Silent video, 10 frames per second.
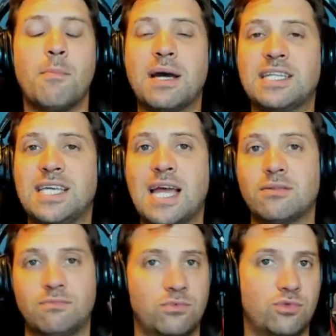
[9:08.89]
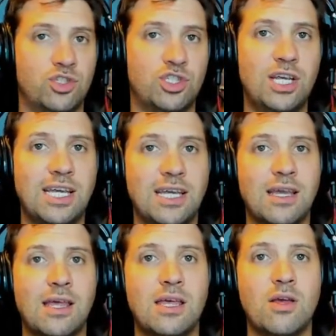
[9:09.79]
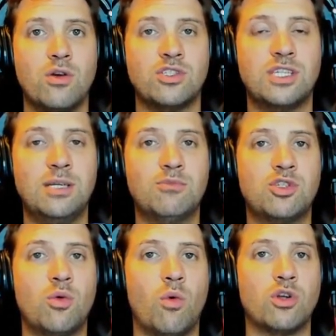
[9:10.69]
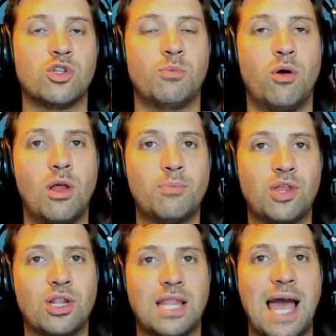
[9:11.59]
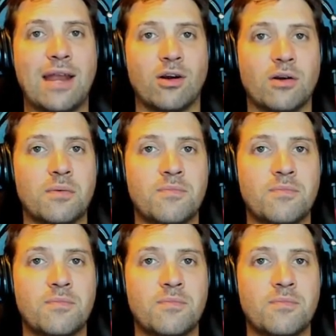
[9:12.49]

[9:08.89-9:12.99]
But yet, she seems to want to pull up the ladder